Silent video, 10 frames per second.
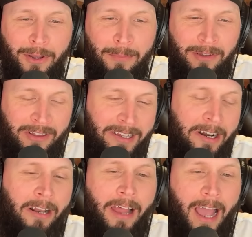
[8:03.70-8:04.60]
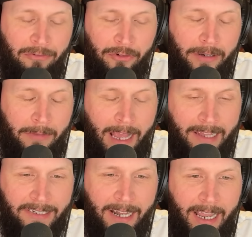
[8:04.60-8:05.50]
you mentioned this on a live stream
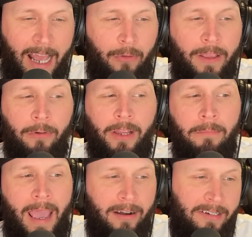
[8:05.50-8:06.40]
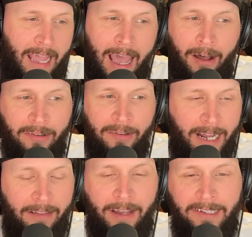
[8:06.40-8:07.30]
last night. I don't think it really matters
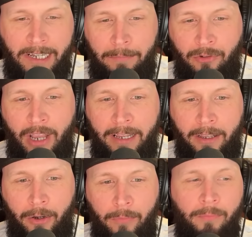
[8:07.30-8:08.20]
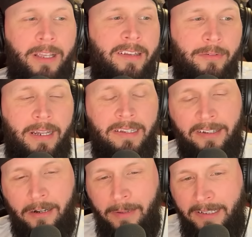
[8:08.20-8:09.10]
outside of Isaiah Pacheco because the rest is
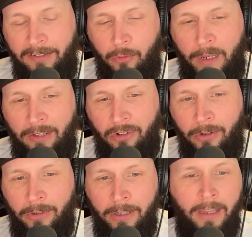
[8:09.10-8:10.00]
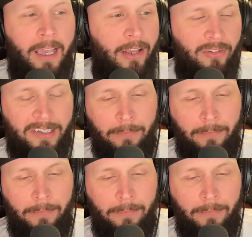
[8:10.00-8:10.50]
going to be situational. It just